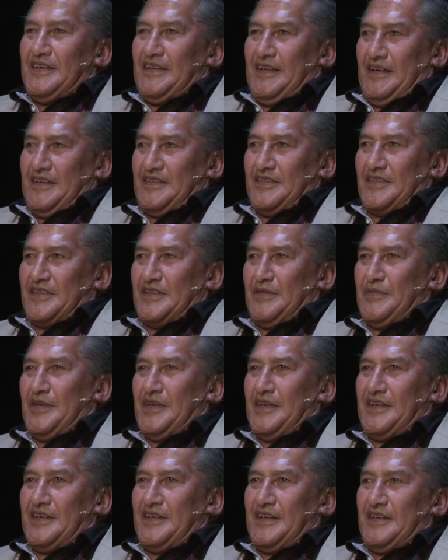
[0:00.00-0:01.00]
How's your
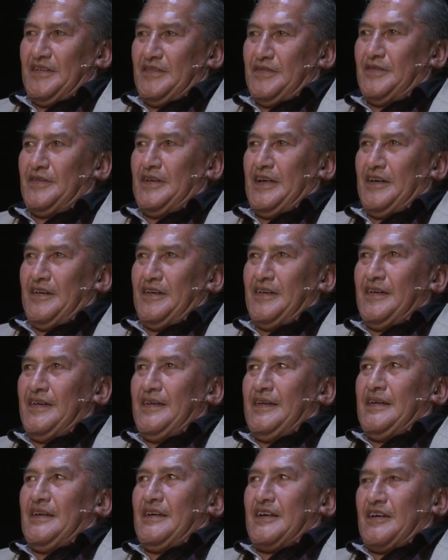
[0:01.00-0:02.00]
community? All our
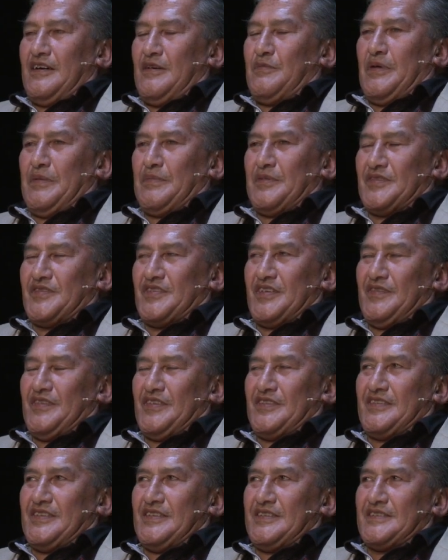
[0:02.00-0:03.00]
kaupapa
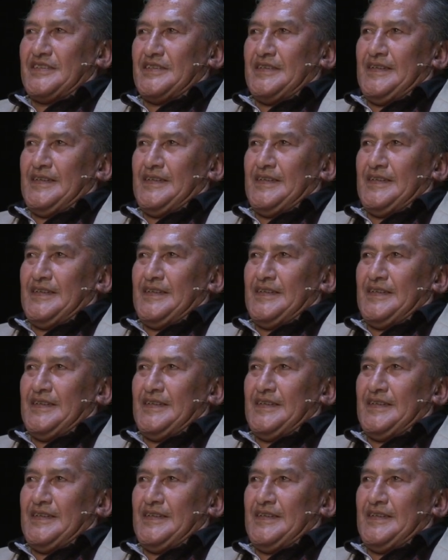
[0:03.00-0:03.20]
services.